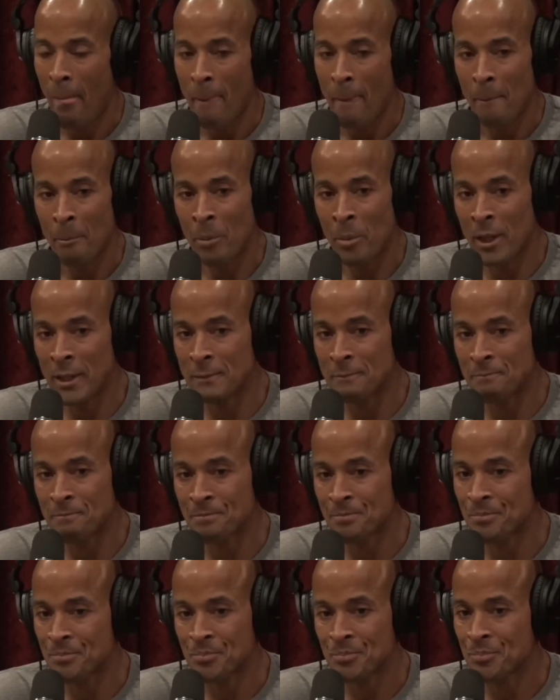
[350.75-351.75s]
But
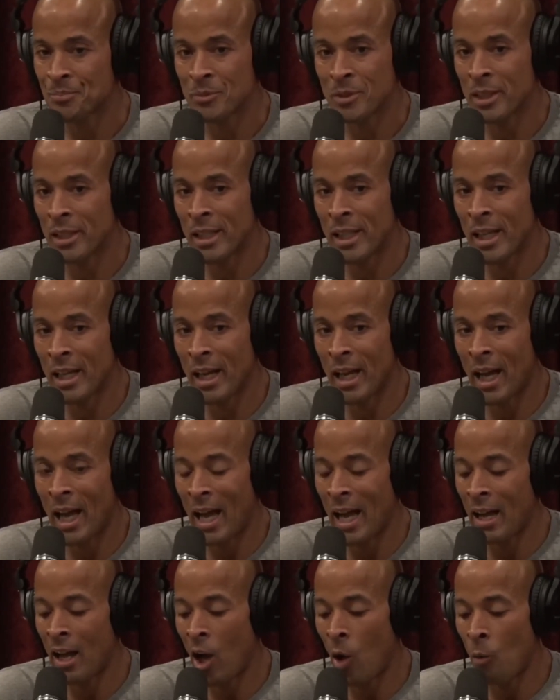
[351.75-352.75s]

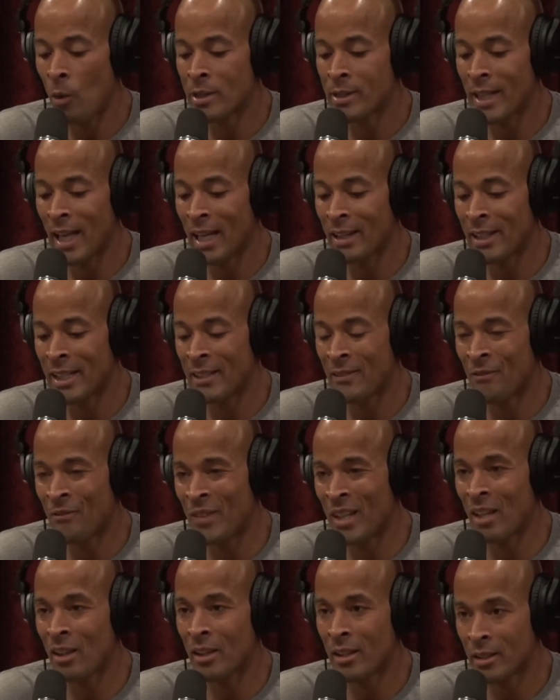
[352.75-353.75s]
I always had these
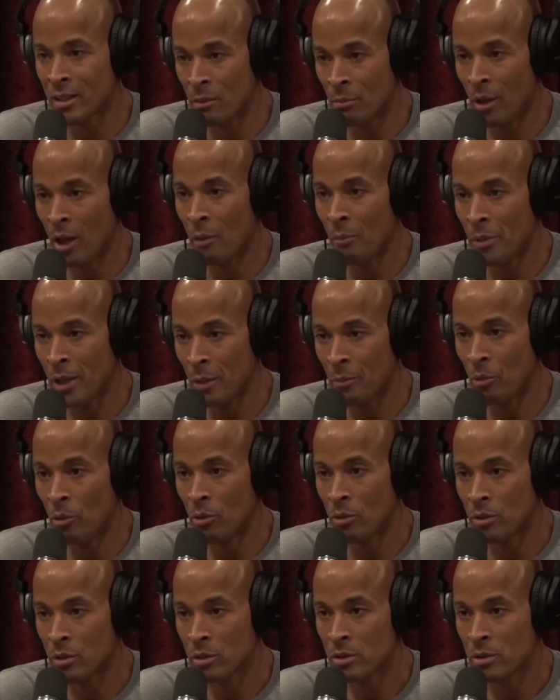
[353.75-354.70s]
feelings about people.